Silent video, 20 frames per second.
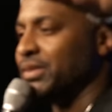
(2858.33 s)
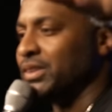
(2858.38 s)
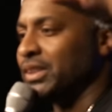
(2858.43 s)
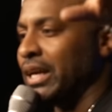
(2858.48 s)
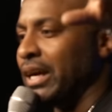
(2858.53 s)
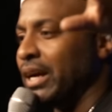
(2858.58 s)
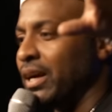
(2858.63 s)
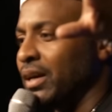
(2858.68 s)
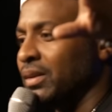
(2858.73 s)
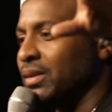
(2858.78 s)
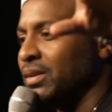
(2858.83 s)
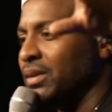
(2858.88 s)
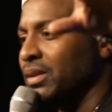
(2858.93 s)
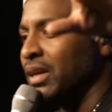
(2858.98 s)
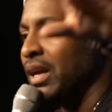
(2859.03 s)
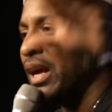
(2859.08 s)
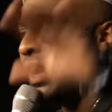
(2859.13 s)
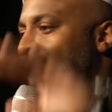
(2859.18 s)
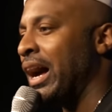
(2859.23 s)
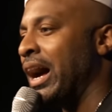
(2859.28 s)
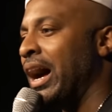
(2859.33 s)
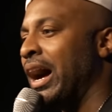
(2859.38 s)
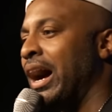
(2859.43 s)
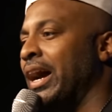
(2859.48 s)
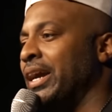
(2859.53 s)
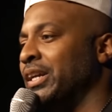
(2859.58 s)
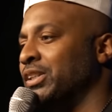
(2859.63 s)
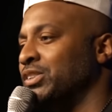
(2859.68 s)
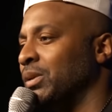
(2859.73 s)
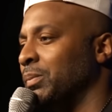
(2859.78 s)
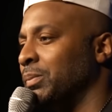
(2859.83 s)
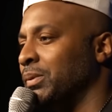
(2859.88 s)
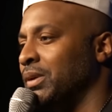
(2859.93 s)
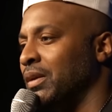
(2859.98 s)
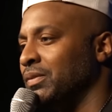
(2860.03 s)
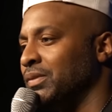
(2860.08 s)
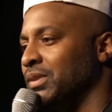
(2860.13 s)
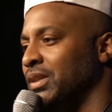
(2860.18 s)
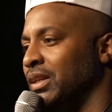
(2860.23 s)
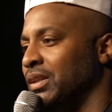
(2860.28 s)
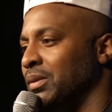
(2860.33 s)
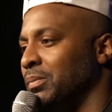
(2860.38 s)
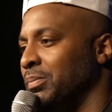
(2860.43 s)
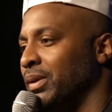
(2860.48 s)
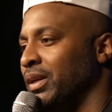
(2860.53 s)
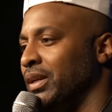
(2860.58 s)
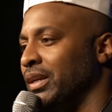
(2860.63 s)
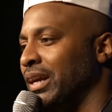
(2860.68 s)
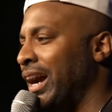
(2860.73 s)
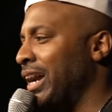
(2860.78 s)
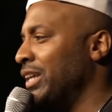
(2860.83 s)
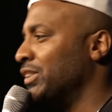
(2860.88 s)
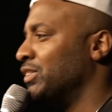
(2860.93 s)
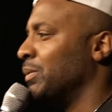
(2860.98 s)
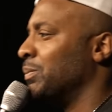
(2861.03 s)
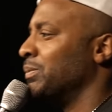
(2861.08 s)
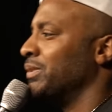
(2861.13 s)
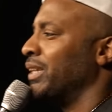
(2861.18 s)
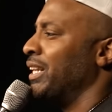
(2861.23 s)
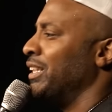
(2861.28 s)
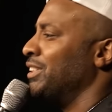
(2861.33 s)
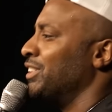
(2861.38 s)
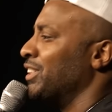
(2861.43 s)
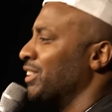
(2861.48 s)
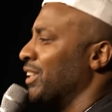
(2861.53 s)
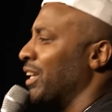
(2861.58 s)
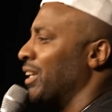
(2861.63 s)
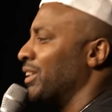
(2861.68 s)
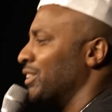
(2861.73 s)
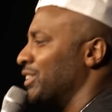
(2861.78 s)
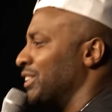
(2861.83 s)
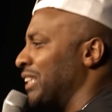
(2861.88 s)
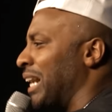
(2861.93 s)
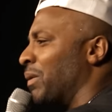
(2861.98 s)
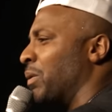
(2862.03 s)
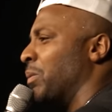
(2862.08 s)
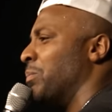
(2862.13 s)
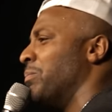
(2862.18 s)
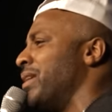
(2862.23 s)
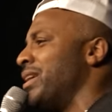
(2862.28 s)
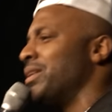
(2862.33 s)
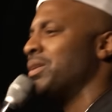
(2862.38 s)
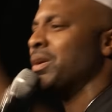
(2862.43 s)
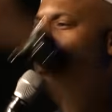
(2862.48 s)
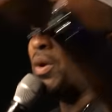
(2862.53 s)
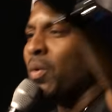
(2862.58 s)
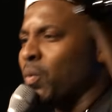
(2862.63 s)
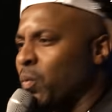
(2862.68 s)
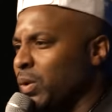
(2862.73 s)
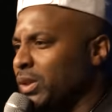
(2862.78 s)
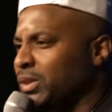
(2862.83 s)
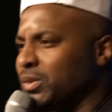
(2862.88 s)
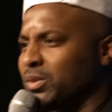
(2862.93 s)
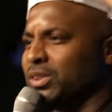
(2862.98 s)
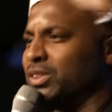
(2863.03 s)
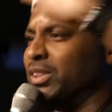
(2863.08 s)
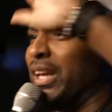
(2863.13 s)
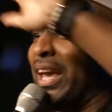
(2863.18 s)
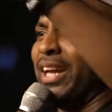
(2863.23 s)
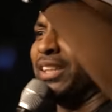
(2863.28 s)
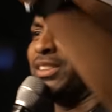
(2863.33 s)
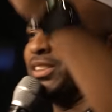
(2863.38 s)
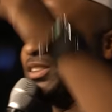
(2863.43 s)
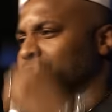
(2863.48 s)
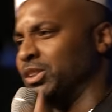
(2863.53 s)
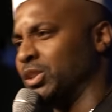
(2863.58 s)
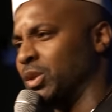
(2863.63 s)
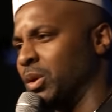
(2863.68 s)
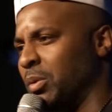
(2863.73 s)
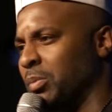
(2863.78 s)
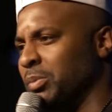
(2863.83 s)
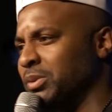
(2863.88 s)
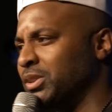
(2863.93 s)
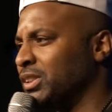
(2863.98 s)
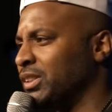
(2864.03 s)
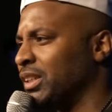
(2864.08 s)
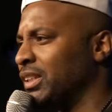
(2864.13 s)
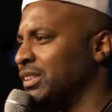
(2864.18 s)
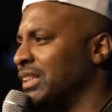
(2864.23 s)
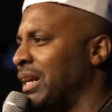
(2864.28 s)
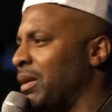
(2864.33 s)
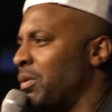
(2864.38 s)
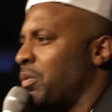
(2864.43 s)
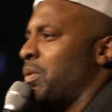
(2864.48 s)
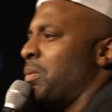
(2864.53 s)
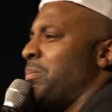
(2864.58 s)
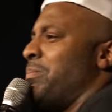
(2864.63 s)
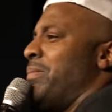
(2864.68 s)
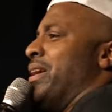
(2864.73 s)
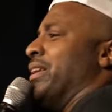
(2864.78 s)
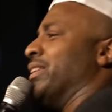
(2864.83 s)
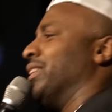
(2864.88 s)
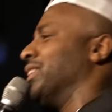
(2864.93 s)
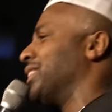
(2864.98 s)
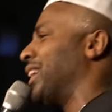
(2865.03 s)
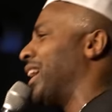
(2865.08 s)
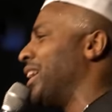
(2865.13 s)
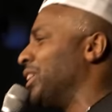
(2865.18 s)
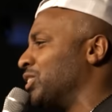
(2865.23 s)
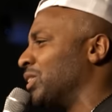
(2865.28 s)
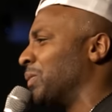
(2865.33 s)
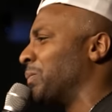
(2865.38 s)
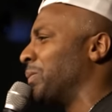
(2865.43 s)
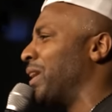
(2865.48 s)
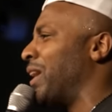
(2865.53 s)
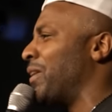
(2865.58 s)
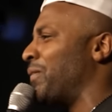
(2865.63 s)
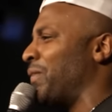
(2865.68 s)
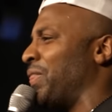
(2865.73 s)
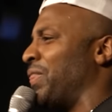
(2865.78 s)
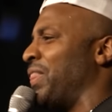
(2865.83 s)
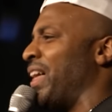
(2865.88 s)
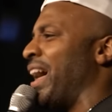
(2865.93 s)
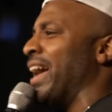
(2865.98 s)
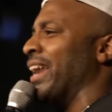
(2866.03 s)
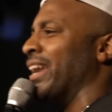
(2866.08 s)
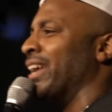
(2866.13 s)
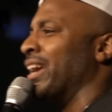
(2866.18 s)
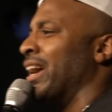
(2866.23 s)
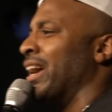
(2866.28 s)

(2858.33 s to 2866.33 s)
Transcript: towel. I ain't tripping off the color pink. I ain't tripping that he just got the shower. Men, we could answer the door. We just got the shower. We're men. I ain't tripping off of that.